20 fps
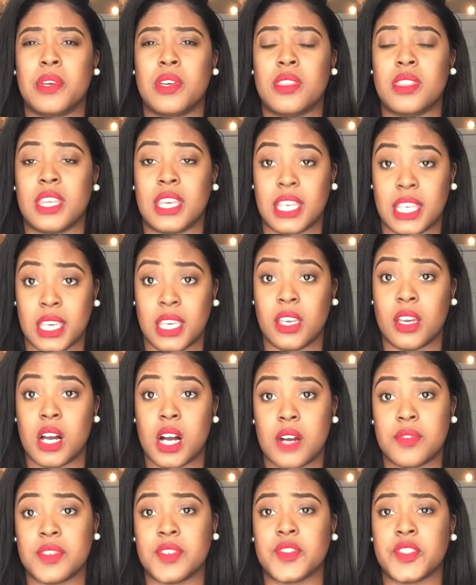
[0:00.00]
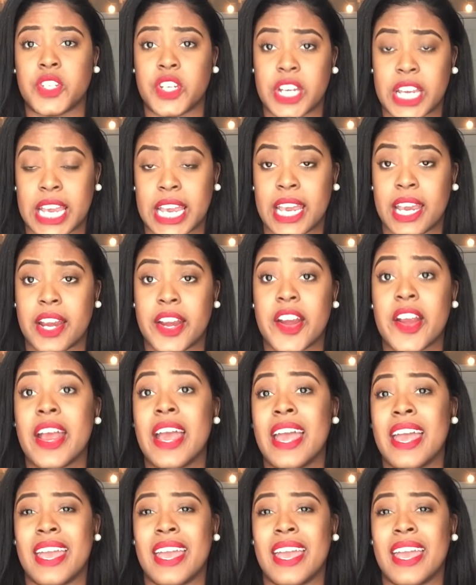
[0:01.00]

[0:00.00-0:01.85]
the heat off of your hair